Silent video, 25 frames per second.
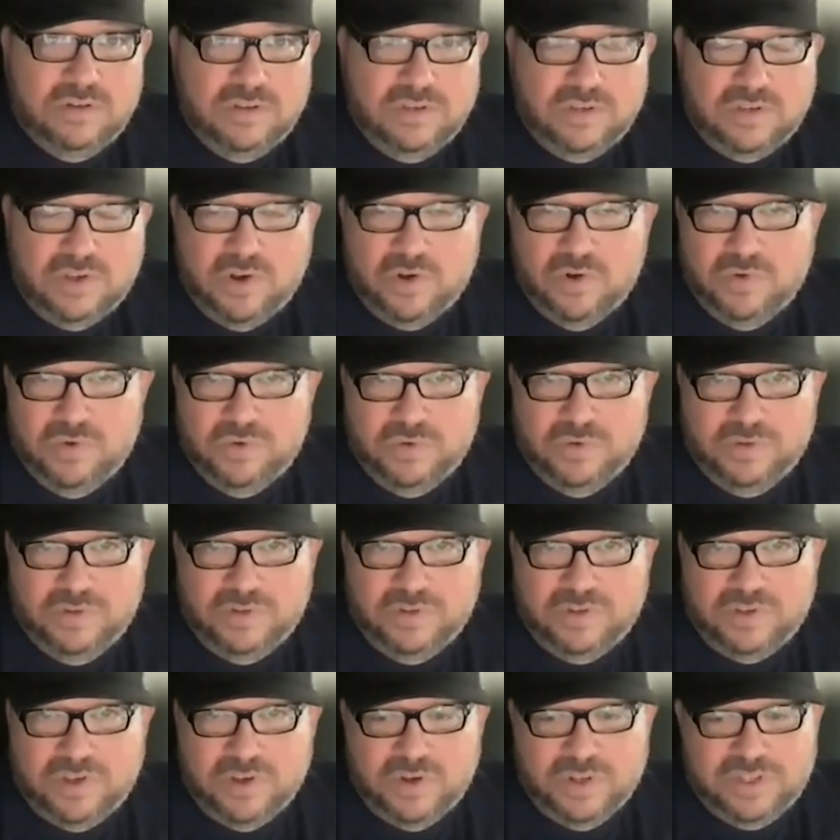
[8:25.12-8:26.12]
so
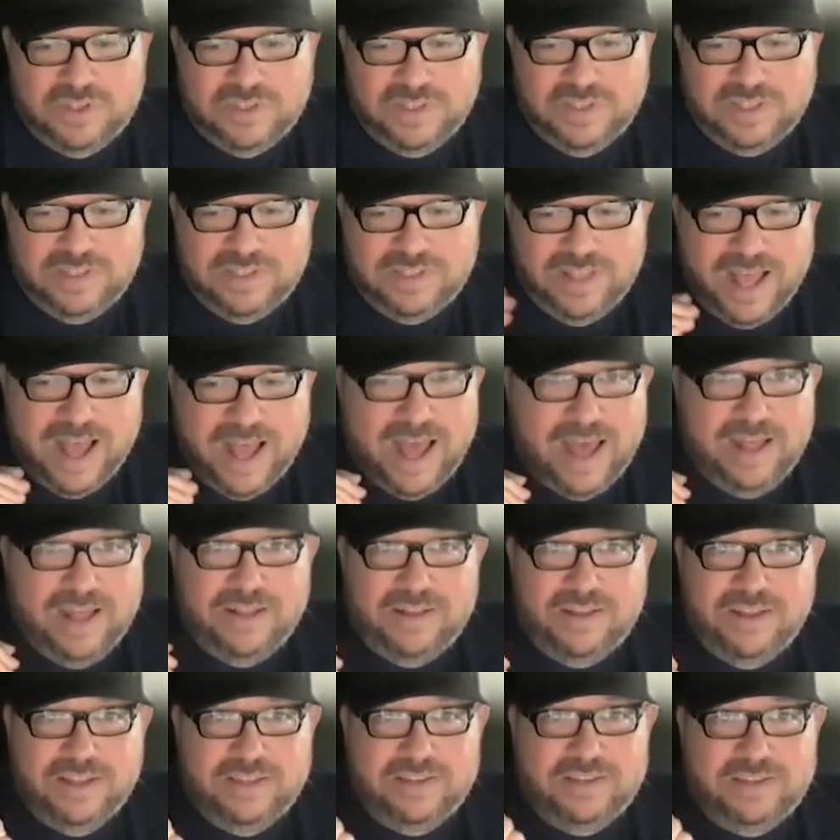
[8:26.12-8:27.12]
so it's it's not
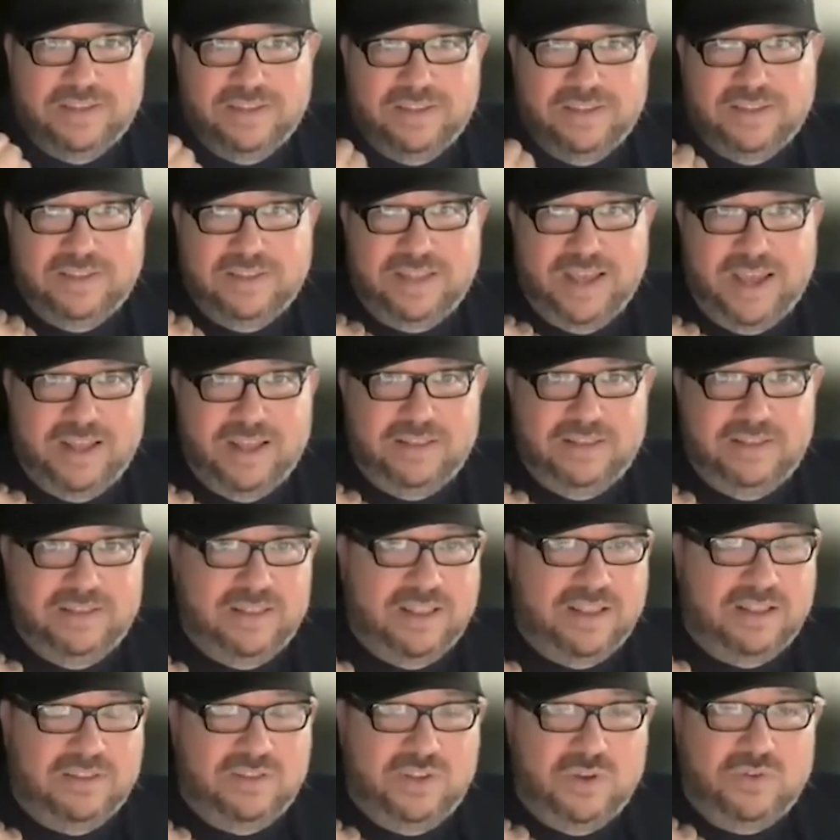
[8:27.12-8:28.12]
it's that
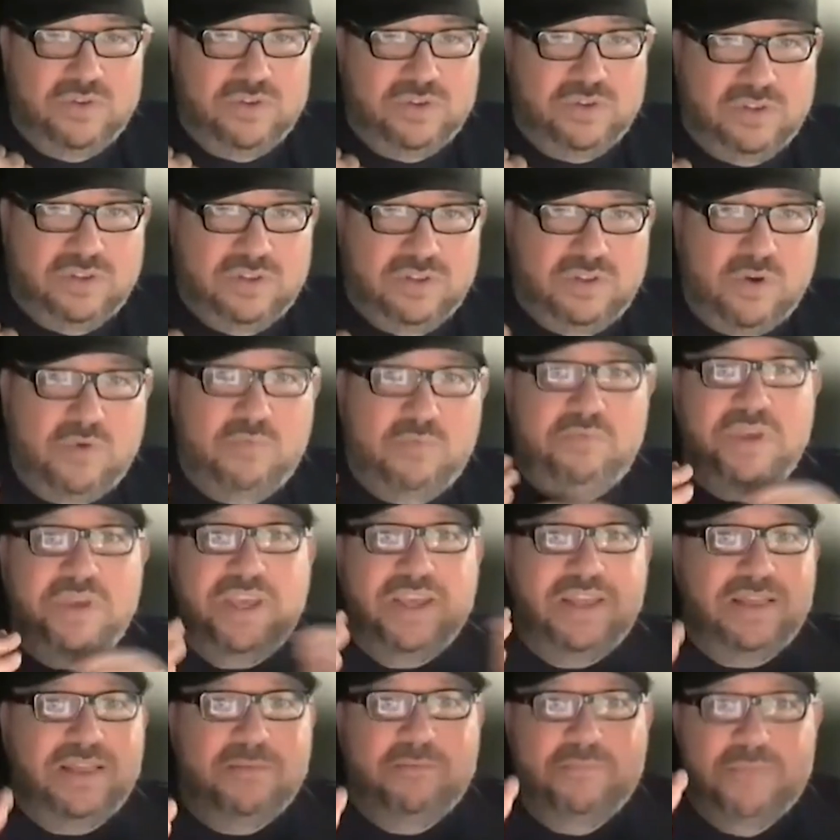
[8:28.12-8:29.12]
don't don't
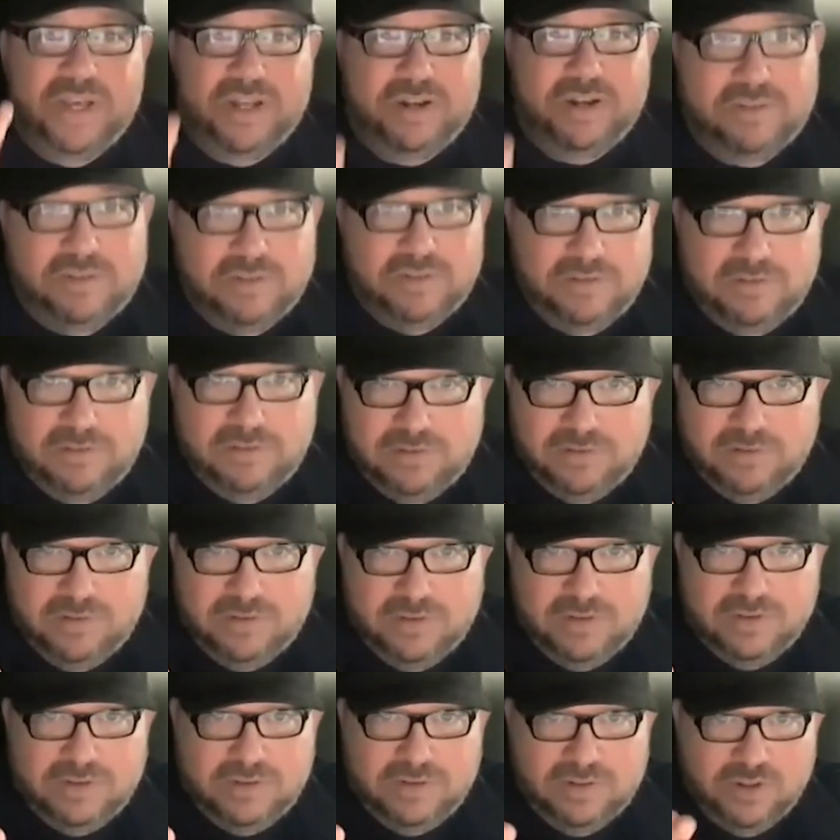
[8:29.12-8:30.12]
be in the middle.
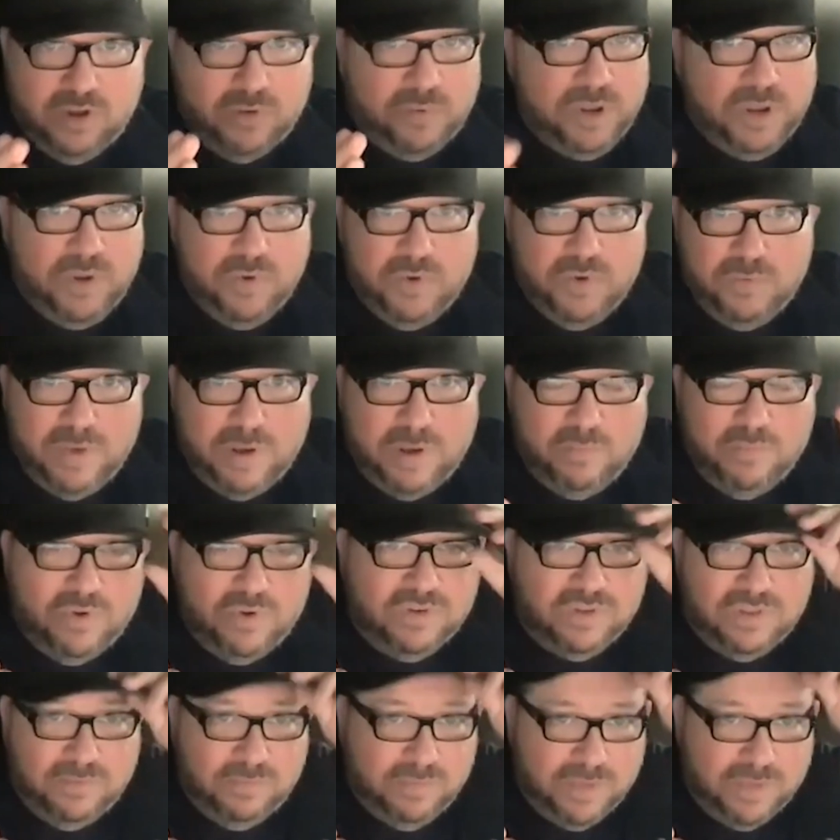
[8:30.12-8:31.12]
Nobody remembers the